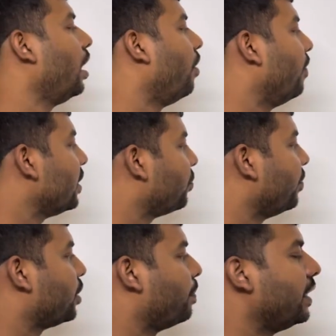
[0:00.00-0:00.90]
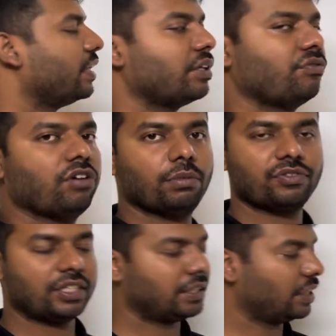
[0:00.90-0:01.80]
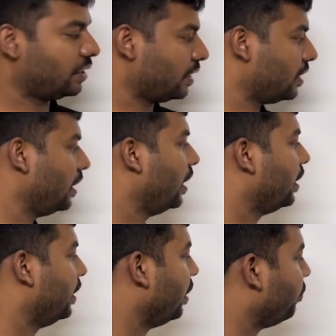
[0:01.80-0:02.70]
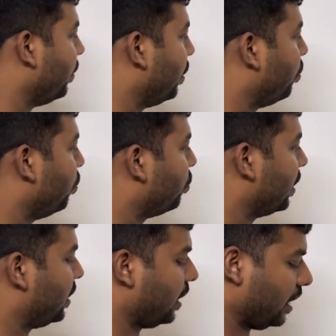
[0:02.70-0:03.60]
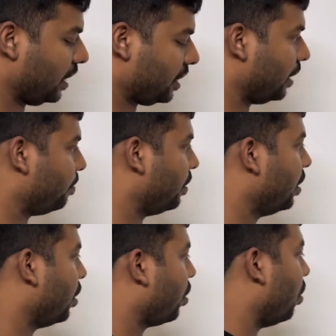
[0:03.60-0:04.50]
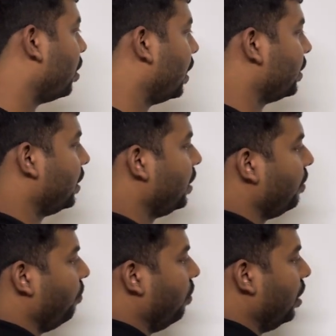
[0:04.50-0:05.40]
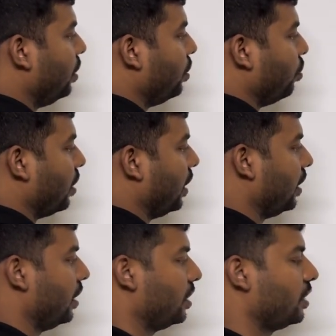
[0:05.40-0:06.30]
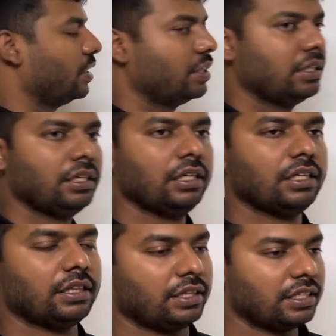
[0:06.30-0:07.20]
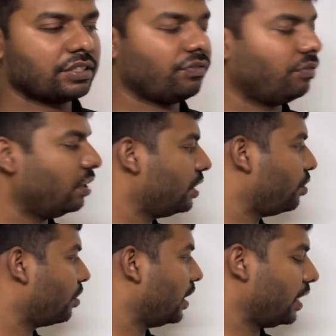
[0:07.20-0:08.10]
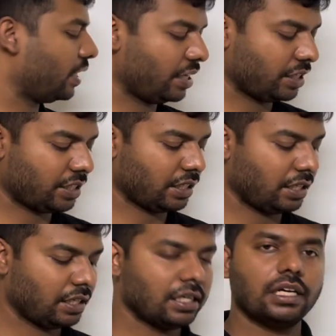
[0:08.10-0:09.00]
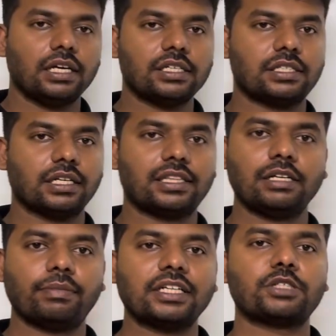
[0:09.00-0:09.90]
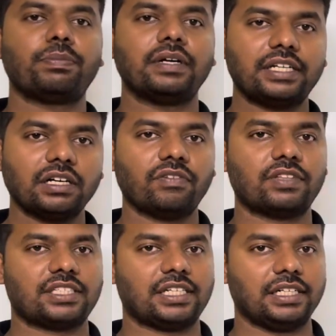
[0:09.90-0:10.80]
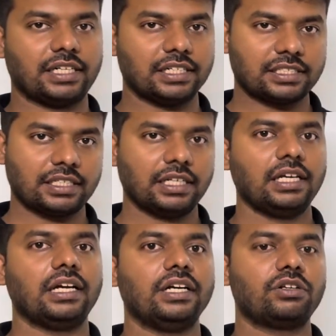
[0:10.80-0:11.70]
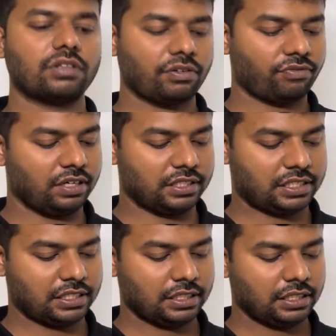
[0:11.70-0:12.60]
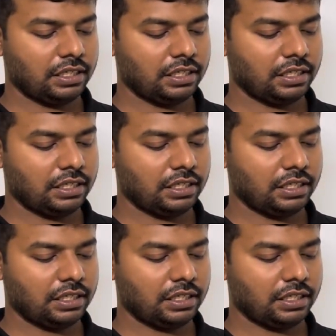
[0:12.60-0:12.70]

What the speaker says: Once we split in the form of sentences, then we go to the second step called as a word tokenization. This word tokenization is nothing but splitting of the sentence into the words.